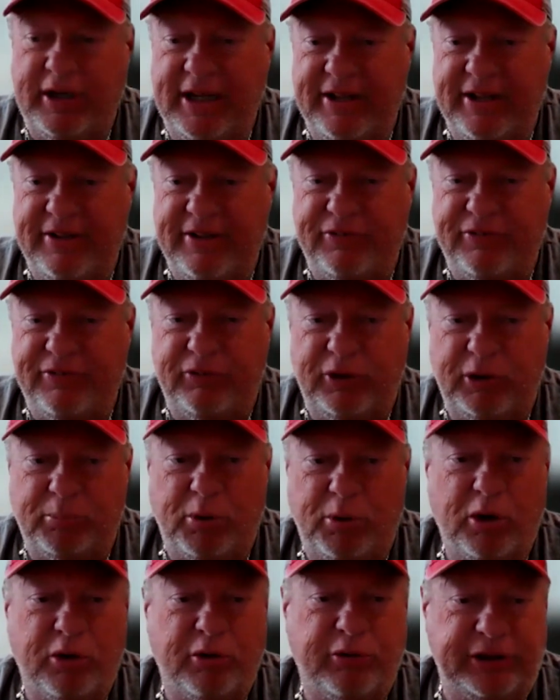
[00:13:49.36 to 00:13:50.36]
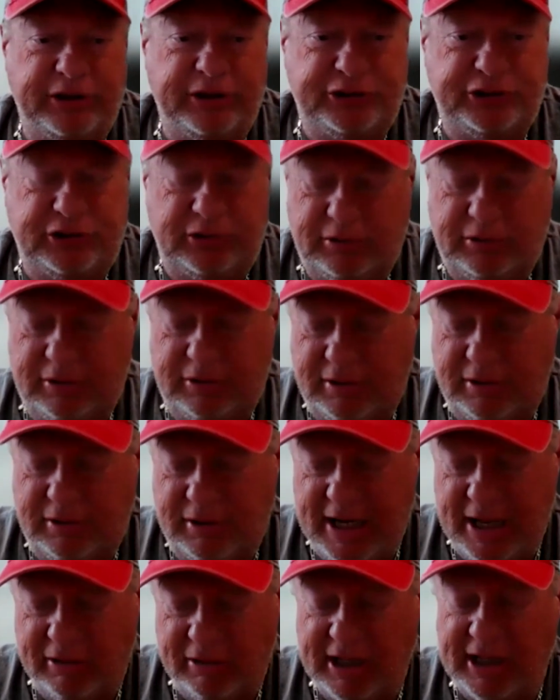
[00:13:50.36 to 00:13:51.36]
it is your brokerage.
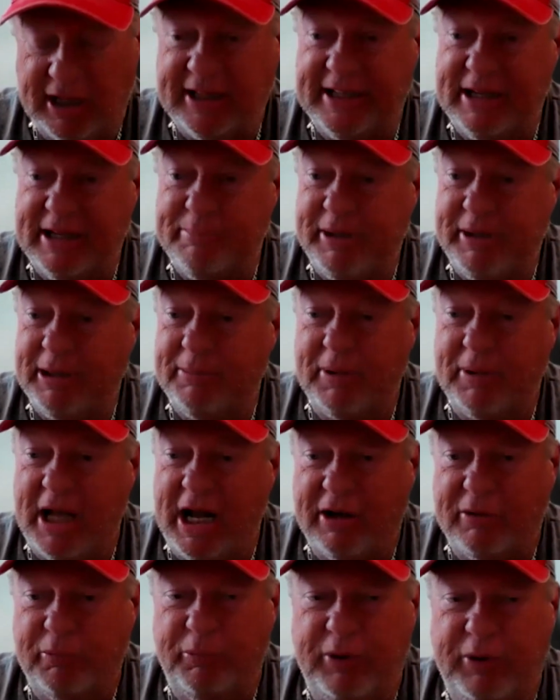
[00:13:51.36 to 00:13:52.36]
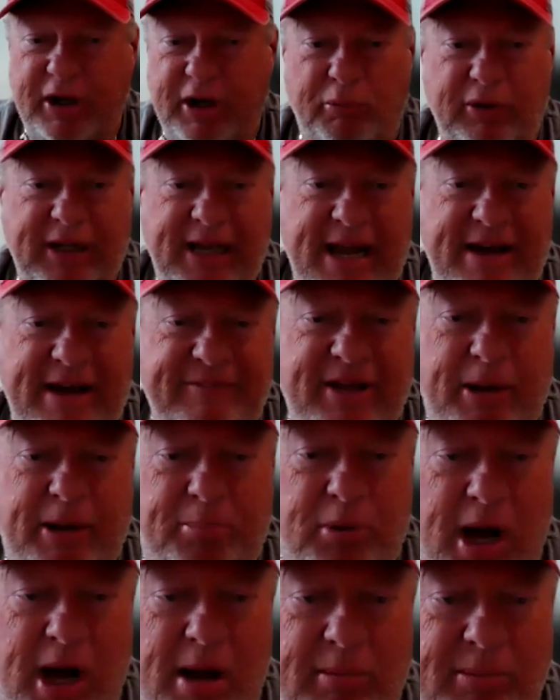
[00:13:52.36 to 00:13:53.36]
Now, luckily at Big Block, we don't really have
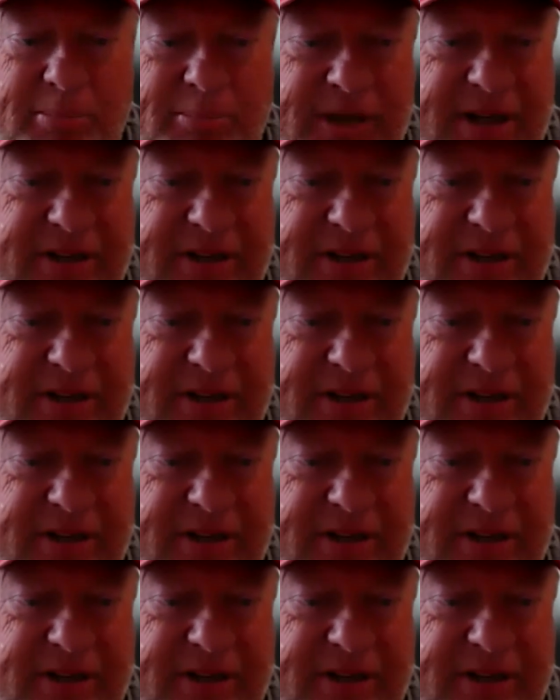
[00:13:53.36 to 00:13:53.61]
that problem